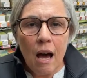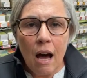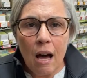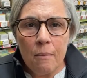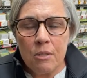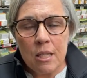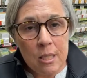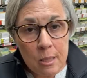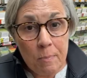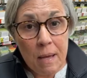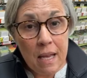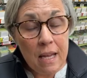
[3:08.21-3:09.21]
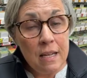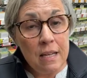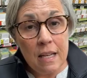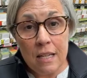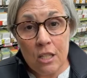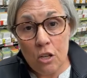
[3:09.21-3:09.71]
um, to
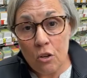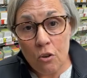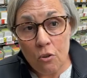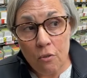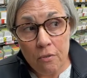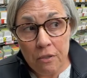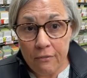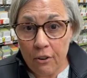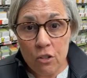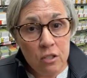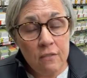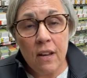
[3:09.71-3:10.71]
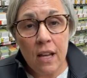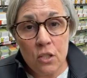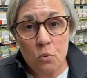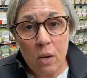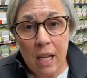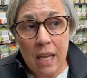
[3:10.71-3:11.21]
spend until the first of
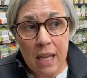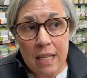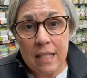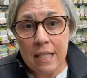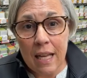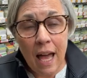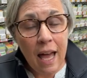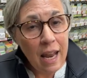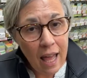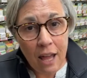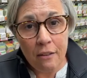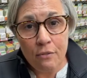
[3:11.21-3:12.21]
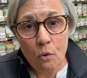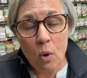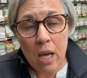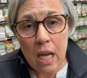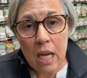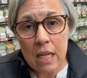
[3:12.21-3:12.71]
next week inside, out of the
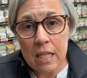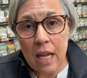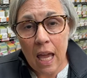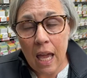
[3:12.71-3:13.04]
wind.